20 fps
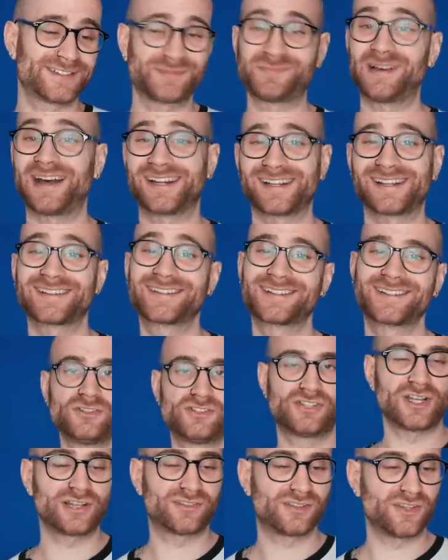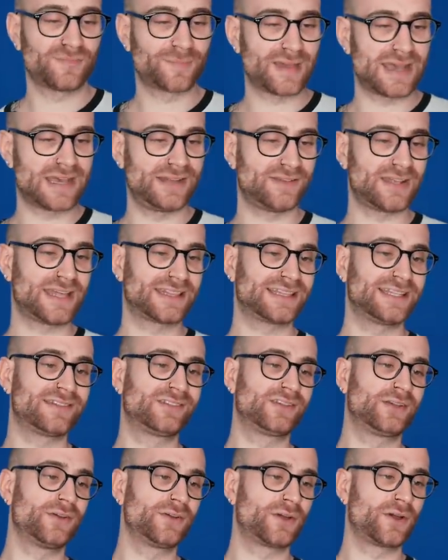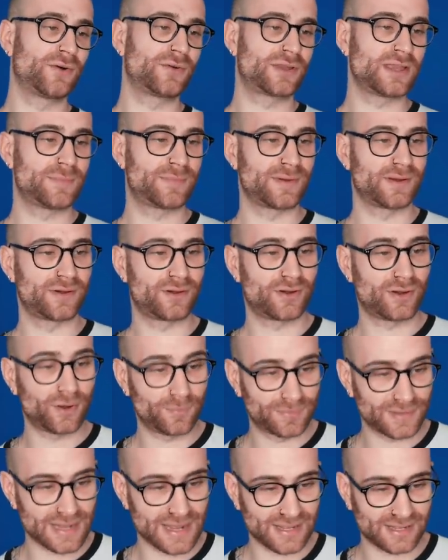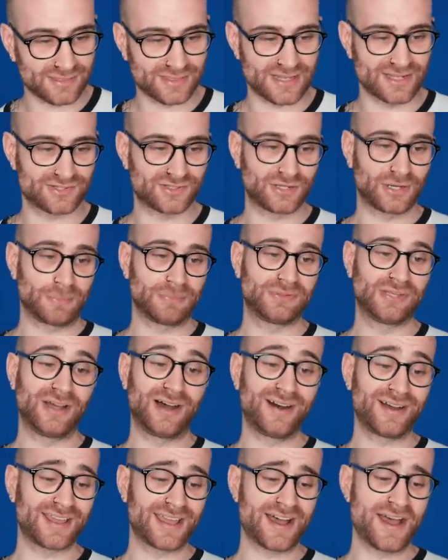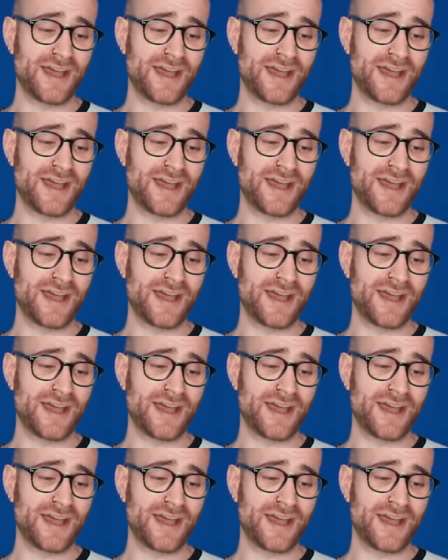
Spanish. Chelsea have made Atletico goalkeeper Oblak their top target.